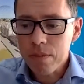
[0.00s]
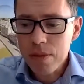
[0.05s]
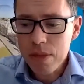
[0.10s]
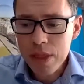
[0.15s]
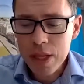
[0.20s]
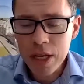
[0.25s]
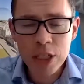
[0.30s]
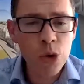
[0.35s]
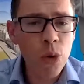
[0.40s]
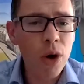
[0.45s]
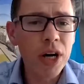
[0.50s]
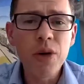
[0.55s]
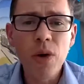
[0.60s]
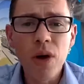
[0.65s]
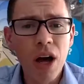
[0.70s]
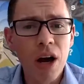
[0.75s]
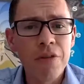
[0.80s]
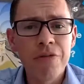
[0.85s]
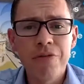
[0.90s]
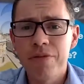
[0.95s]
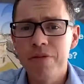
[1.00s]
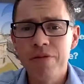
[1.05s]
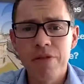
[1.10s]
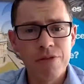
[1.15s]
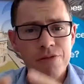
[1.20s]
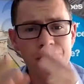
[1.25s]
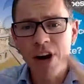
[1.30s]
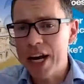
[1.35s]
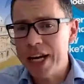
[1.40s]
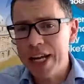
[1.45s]
So I do a lot of
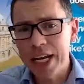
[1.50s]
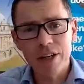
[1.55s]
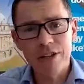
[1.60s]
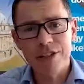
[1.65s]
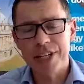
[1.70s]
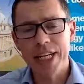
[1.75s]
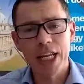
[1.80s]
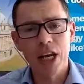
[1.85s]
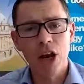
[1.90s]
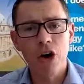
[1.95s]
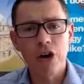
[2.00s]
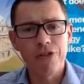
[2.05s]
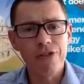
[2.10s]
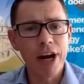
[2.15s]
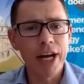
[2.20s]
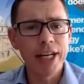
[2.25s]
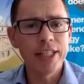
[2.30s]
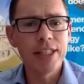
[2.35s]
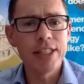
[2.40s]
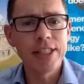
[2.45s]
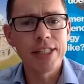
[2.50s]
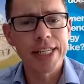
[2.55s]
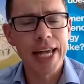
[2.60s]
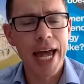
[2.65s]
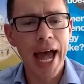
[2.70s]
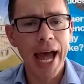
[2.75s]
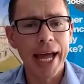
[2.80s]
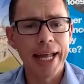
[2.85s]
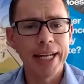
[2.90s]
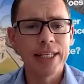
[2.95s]
running, silly long runs,
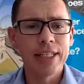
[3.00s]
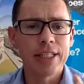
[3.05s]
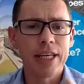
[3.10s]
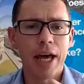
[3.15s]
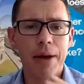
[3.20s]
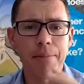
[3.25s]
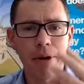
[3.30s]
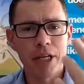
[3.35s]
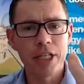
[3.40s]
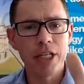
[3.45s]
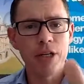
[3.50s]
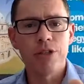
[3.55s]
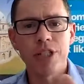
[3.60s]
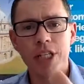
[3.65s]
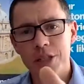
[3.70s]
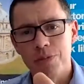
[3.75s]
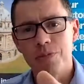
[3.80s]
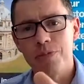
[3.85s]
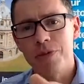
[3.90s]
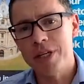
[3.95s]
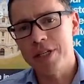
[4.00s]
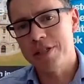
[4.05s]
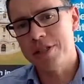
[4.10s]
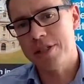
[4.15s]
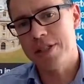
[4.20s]
and I use this